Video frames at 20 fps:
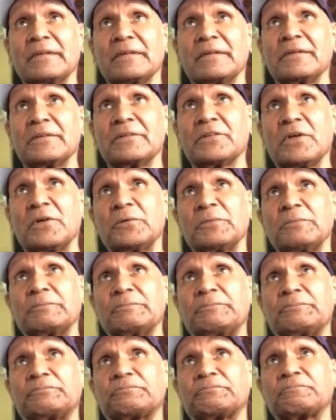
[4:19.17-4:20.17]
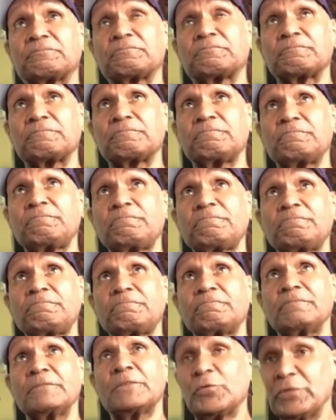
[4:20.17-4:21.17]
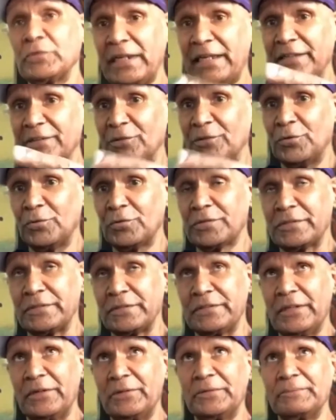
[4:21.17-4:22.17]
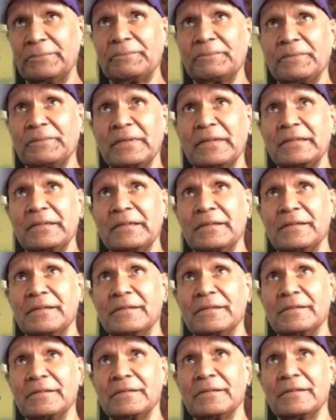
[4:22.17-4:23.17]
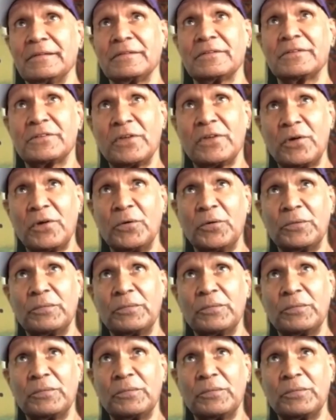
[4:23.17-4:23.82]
So, couldn't hear the horses though. So,